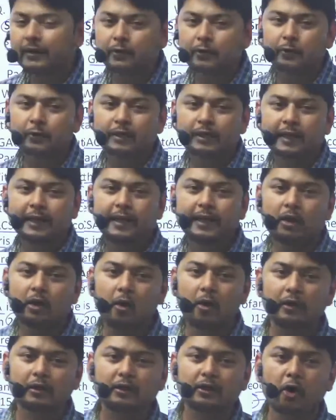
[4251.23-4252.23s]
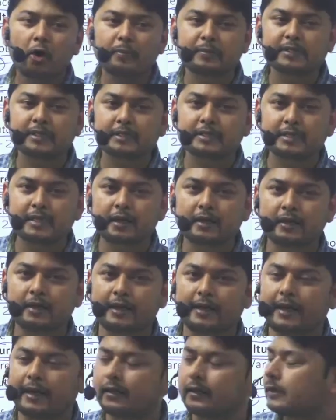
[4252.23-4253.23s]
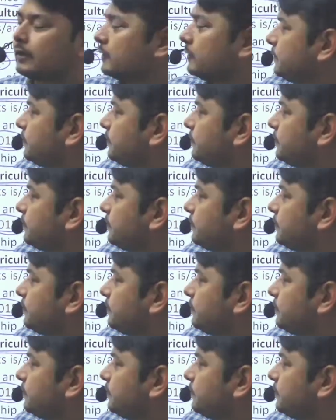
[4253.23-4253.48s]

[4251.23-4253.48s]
2, 3, all the options are correct.